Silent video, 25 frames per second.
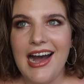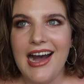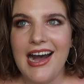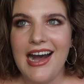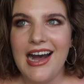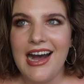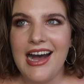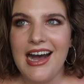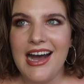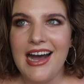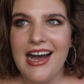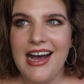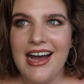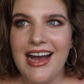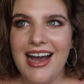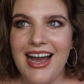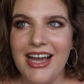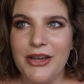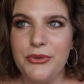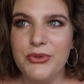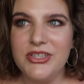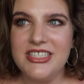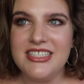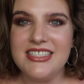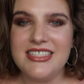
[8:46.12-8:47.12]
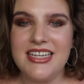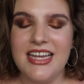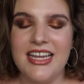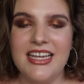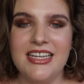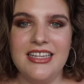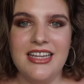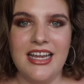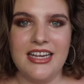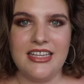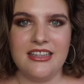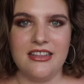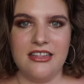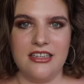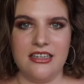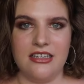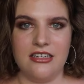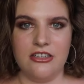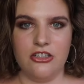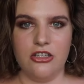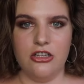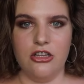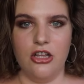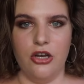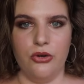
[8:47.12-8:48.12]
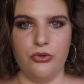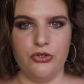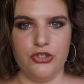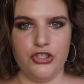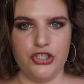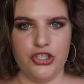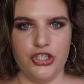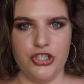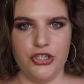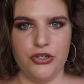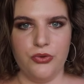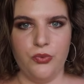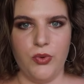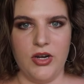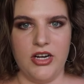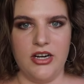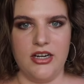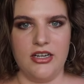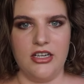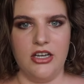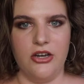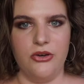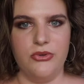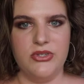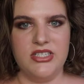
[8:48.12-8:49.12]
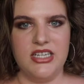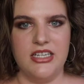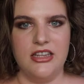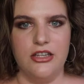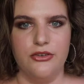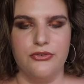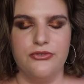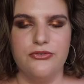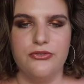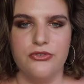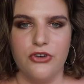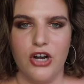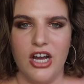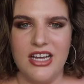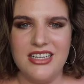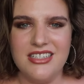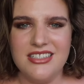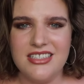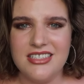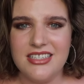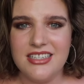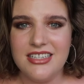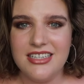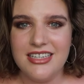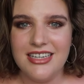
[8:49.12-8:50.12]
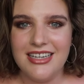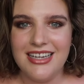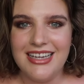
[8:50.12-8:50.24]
I would say like the closure where it goes in the front